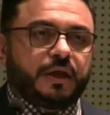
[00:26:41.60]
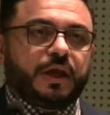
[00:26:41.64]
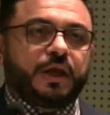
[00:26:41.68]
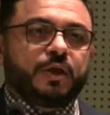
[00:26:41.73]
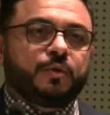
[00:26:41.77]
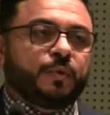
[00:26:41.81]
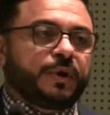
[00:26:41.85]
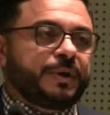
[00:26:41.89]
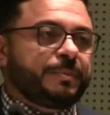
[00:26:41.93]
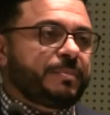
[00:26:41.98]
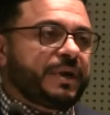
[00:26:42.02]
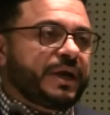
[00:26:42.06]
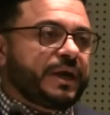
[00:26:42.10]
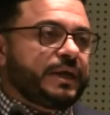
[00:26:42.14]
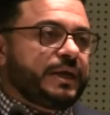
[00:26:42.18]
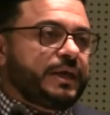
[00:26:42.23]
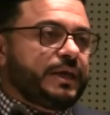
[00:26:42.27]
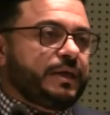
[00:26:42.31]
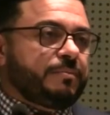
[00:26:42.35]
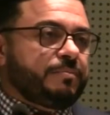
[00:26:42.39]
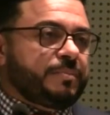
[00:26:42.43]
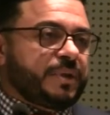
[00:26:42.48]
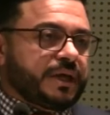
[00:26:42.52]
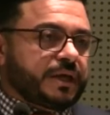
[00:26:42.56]
He went by
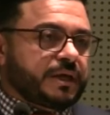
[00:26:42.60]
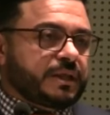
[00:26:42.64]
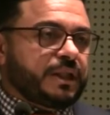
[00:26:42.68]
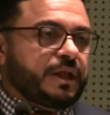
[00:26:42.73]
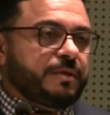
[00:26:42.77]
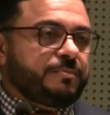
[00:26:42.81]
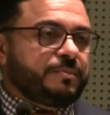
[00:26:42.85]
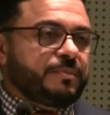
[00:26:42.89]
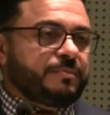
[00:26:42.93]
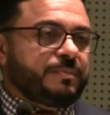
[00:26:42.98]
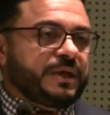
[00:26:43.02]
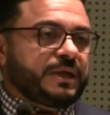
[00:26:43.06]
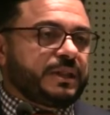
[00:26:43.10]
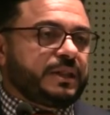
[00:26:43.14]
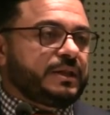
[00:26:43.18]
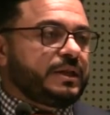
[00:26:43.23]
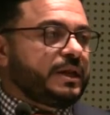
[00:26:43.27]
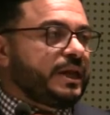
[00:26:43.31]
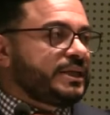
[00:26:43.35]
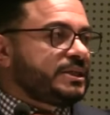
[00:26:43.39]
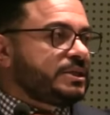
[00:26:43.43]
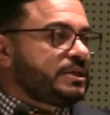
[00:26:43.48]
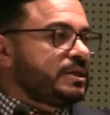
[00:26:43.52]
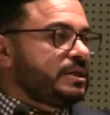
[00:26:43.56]
by club by the
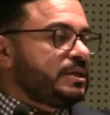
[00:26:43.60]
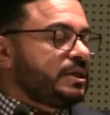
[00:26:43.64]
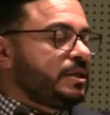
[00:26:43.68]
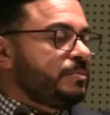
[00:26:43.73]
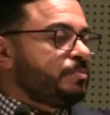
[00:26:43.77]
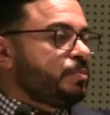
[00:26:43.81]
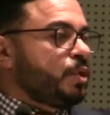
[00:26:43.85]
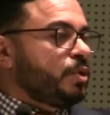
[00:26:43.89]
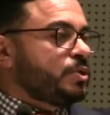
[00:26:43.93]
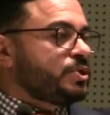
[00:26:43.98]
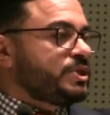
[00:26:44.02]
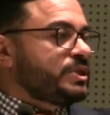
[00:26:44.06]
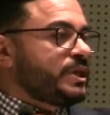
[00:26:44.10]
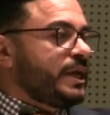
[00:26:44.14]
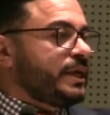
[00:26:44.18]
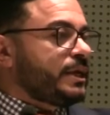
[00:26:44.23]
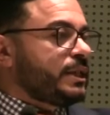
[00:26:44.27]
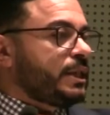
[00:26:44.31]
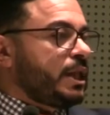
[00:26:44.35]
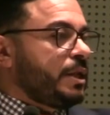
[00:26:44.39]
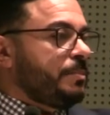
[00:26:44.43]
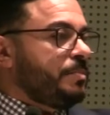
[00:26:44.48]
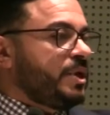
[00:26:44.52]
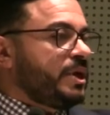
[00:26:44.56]
night the Pulse
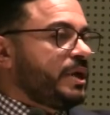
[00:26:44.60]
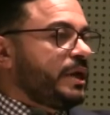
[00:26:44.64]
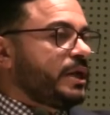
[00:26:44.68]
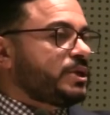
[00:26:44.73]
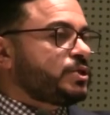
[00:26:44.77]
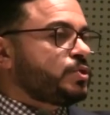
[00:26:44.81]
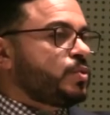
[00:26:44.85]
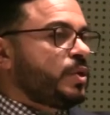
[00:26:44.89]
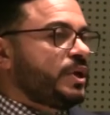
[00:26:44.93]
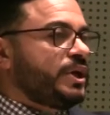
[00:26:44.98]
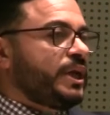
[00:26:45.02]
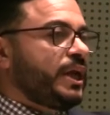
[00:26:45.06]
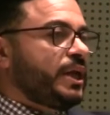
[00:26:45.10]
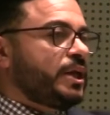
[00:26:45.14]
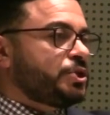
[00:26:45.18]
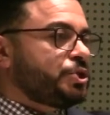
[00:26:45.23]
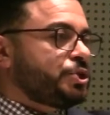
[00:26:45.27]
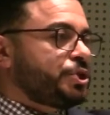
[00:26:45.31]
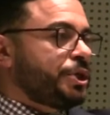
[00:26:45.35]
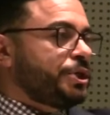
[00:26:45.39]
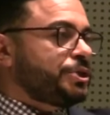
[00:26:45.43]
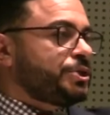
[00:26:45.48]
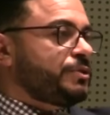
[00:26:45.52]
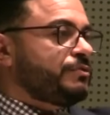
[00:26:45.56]
nightclub, and guess what? He had a
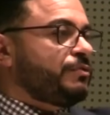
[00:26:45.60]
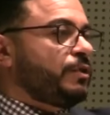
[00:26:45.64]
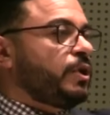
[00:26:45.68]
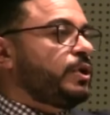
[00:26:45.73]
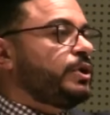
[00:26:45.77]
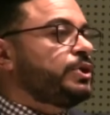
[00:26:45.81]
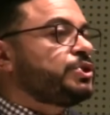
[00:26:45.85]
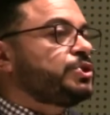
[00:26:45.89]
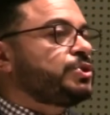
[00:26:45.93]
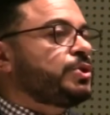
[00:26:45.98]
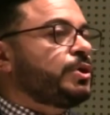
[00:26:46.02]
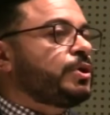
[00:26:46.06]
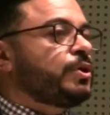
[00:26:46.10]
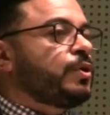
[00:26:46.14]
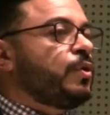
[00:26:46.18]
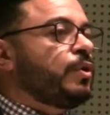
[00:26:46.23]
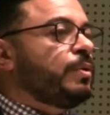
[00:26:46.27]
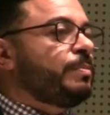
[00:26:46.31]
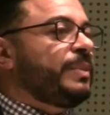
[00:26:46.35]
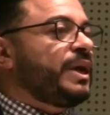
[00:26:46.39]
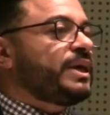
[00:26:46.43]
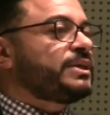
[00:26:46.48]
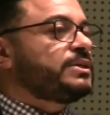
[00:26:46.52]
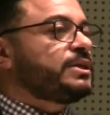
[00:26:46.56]
change of heart. He started
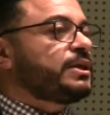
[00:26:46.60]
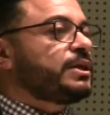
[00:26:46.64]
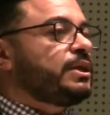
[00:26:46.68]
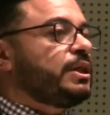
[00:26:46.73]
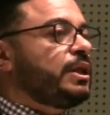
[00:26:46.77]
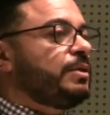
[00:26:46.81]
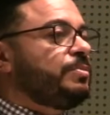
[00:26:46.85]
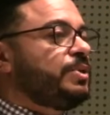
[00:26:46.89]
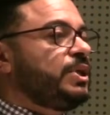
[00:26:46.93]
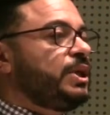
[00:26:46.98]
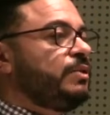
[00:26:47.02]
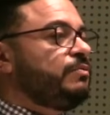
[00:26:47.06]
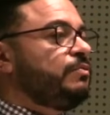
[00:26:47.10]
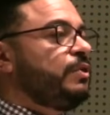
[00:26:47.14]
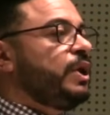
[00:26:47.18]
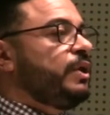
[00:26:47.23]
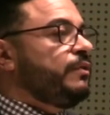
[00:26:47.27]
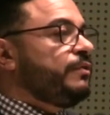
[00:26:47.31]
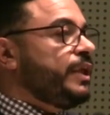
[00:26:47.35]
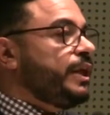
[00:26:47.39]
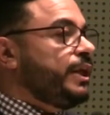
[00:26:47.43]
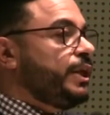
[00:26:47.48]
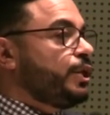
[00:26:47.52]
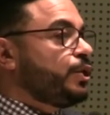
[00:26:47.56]
going back to Club
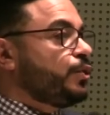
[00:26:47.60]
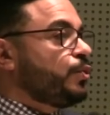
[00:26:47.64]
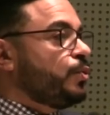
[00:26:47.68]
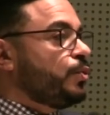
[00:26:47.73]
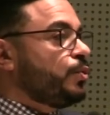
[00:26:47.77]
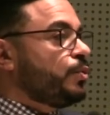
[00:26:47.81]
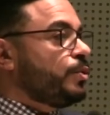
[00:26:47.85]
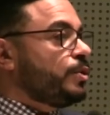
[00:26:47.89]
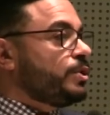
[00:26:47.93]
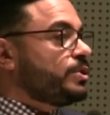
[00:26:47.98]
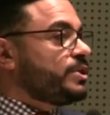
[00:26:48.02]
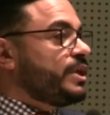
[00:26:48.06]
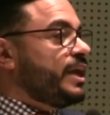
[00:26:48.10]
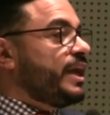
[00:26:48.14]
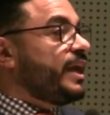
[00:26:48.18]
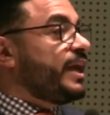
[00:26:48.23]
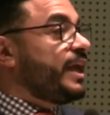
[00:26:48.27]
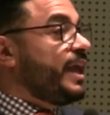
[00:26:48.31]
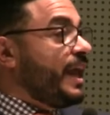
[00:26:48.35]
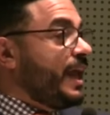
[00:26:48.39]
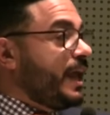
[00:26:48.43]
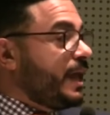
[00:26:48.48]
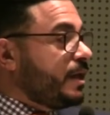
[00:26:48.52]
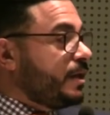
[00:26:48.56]
Eve. Then he Googled
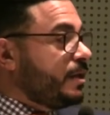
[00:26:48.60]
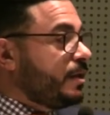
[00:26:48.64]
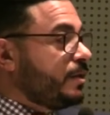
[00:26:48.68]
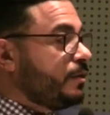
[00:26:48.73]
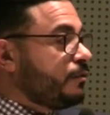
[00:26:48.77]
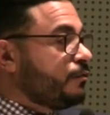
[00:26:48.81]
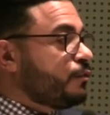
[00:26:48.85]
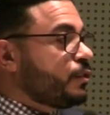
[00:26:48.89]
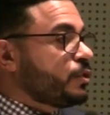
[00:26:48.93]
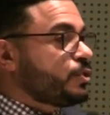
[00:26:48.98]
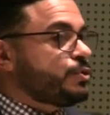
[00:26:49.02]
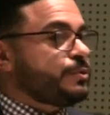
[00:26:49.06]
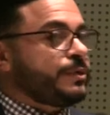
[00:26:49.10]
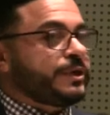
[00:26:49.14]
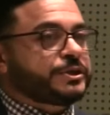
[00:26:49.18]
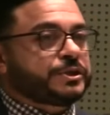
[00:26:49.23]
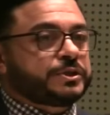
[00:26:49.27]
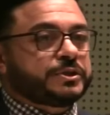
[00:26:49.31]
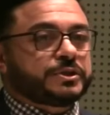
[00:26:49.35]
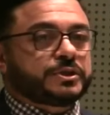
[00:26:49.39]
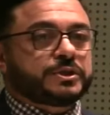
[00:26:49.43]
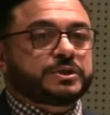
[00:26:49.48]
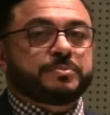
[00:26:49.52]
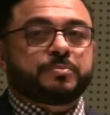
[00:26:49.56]
again for
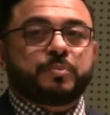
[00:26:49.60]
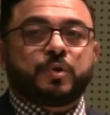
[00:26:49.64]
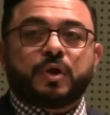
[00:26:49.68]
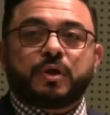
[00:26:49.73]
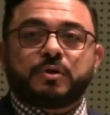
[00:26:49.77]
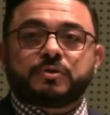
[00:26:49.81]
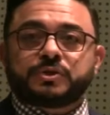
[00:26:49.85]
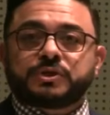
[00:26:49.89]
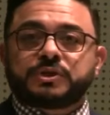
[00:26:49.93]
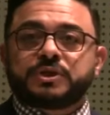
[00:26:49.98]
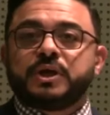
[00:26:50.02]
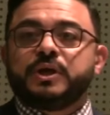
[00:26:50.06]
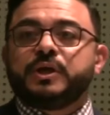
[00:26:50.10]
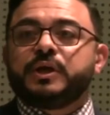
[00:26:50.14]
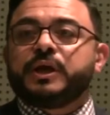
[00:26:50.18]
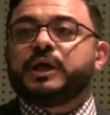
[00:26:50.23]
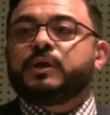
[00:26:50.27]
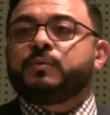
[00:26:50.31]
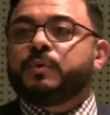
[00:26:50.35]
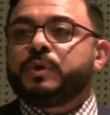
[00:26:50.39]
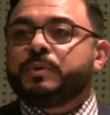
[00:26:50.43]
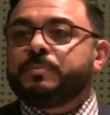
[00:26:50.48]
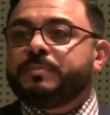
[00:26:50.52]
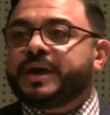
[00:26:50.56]
directions to Pulse.
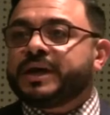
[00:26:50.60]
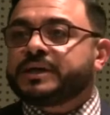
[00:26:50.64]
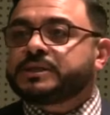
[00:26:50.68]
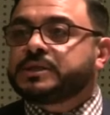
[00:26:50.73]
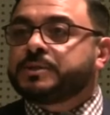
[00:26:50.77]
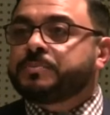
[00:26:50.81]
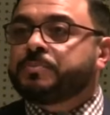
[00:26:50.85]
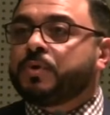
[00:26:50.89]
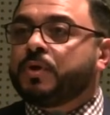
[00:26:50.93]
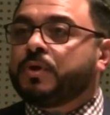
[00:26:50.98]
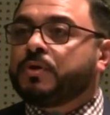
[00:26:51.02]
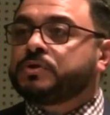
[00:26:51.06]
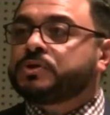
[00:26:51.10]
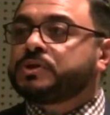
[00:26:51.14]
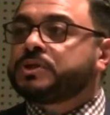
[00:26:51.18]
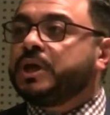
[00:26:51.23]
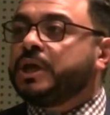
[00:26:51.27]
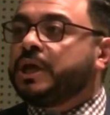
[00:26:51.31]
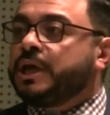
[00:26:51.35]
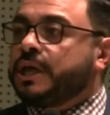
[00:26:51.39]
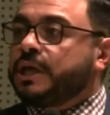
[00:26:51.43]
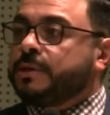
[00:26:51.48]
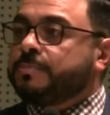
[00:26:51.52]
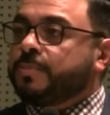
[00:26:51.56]
He went back to
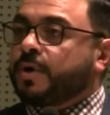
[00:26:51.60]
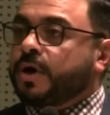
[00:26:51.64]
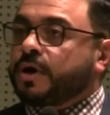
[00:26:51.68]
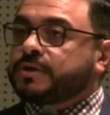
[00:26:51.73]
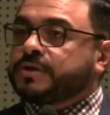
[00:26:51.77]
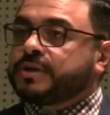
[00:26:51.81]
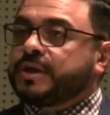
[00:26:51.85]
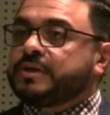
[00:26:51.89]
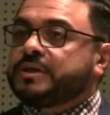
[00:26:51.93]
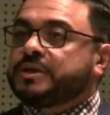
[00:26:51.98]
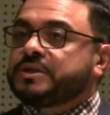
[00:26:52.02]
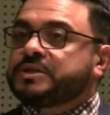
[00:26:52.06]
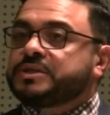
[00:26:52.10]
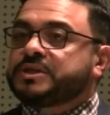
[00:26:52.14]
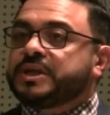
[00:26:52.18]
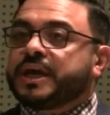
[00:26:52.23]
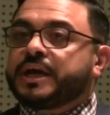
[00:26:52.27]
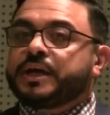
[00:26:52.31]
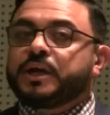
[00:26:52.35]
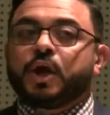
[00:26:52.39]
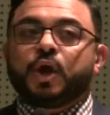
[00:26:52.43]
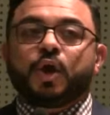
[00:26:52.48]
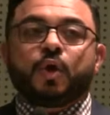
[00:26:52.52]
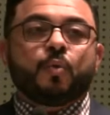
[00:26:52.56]
Pulse. He parked on the
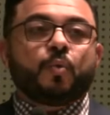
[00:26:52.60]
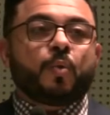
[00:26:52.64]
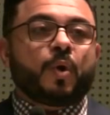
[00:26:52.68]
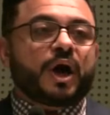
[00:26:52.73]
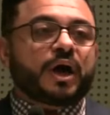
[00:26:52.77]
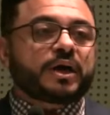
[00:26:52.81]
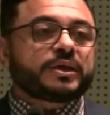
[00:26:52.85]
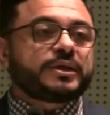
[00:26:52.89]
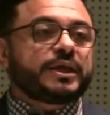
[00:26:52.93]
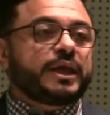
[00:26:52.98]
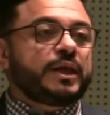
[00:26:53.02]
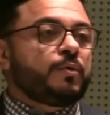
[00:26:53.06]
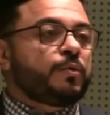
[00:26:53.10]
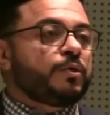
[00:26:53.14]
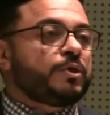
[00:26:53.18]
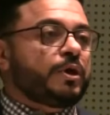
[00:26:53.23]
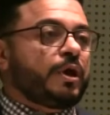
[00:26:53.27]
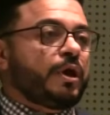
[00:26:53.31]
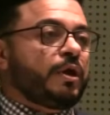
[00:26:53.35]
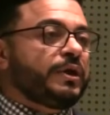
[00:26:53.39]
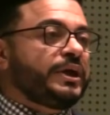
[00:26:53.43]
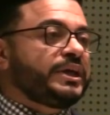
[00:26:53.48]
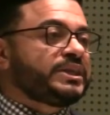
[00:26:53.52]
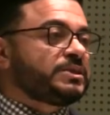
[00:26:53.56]
side, walked in with
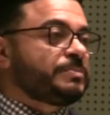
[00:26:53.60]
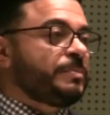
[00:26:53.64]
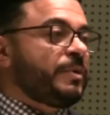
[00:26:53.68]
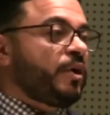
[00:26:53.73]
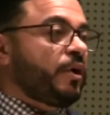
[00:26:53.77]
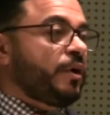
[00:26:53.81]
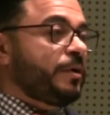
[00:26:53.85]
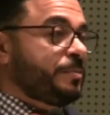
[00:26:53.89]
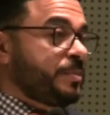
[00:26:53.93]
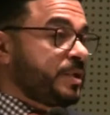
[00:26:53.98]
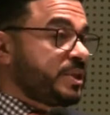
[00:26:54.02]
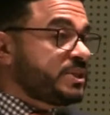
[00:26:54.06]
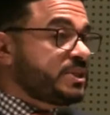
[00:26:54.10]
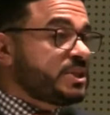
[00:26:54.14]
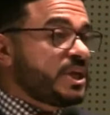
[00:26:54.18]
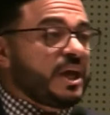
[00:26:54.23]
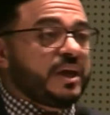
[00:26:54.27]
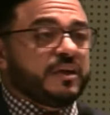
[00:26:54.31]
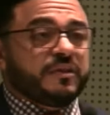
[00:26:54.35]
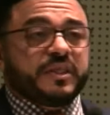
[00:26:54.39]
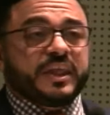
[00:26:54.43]
all his weapons.